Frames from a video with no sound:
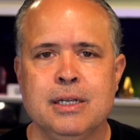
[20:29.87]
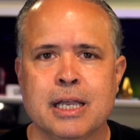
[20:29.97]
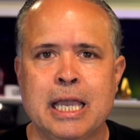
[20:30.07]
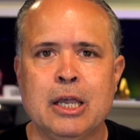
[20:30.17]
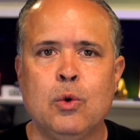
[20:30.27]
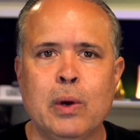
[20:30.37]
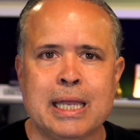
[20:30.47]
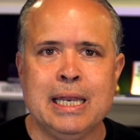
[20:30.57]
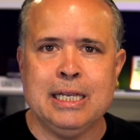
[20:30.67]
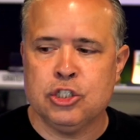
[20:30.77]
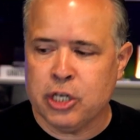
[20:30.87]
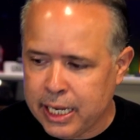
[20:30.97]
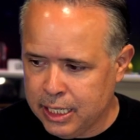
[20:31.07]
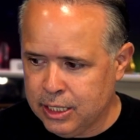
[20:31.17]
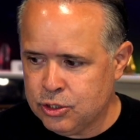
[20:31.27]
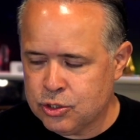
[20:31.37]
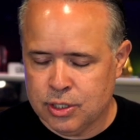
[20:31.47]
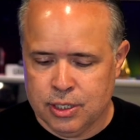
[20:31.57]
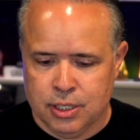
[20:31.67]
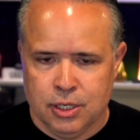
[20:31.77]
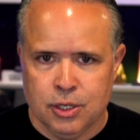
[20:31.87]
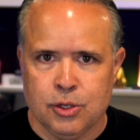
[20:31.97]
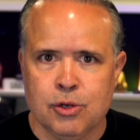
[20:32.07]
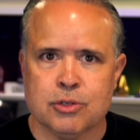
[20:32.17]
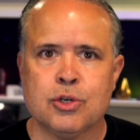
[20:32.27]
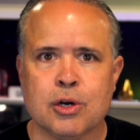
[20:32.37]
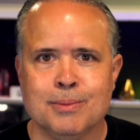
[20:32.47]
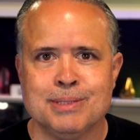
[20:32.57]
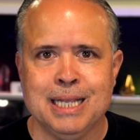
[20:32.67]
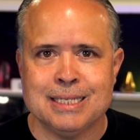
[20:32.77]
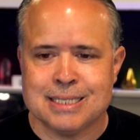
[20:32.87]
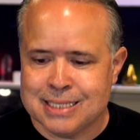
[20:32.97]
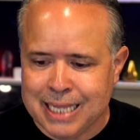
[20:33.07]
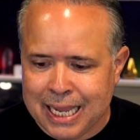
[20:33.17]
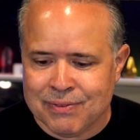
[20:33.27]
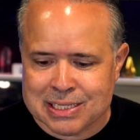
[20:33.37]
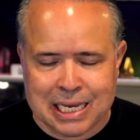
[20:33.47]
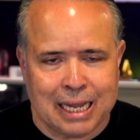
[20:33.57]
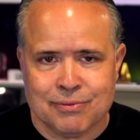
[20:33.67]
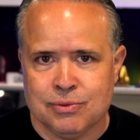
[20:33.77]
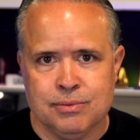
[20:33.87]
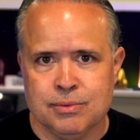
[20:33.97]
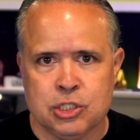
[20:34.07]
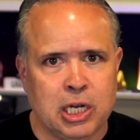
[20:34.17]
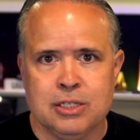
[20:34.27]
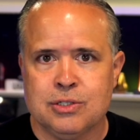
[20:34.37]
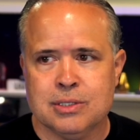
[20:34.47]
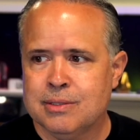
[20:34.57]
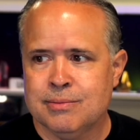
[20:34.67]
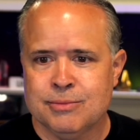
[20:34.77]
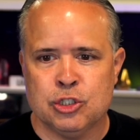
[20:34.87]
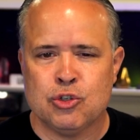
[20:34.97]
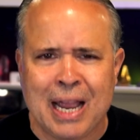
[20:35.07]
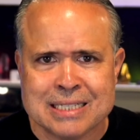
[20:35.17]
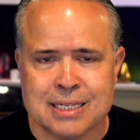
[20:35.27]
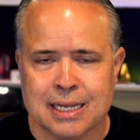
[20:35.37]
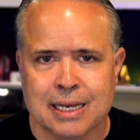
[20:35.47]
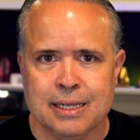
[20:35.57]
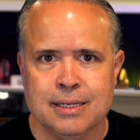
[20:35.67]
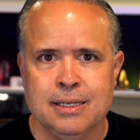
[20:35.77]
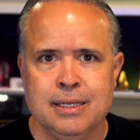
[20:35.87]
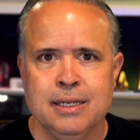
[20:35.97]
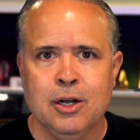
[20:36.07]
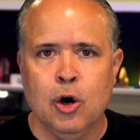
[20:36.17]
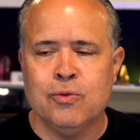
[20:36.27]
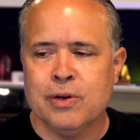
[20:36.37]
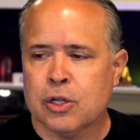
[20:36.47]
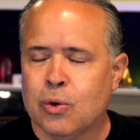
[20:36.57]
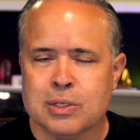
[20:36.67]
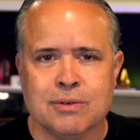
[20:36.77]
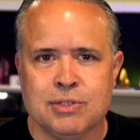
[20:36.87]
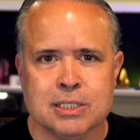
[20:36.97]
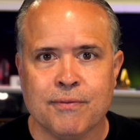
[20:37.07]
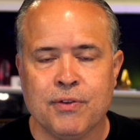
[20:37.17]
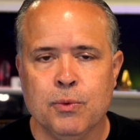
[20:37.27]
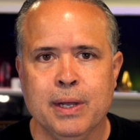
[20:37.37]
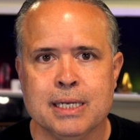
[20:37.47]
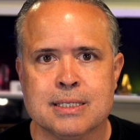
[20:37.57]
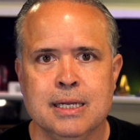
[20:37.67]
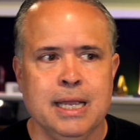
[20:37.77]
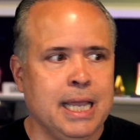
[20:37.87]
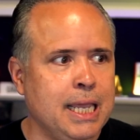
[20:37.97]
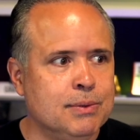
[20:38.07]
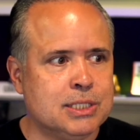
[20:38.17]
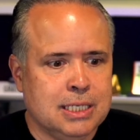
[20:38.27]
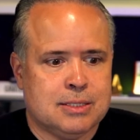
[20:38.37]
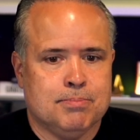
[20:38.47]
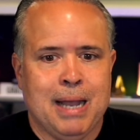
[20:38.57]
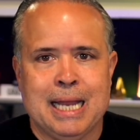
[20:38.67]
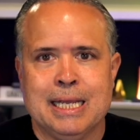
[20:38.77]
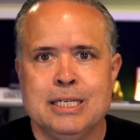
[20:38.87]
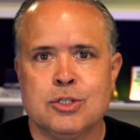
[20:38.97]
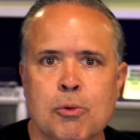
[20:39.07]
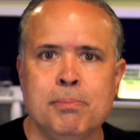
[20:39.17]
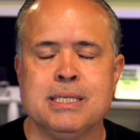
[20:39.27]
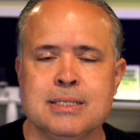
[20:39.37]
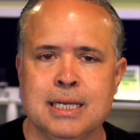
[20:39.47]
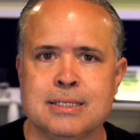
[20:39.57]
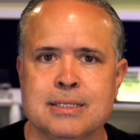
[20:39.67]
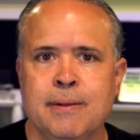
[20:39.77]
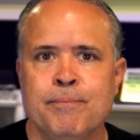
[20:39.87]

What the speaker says: can quickly change your circumstances. David's life changed drastically over the course of just a few weeks. He was just minding his own business,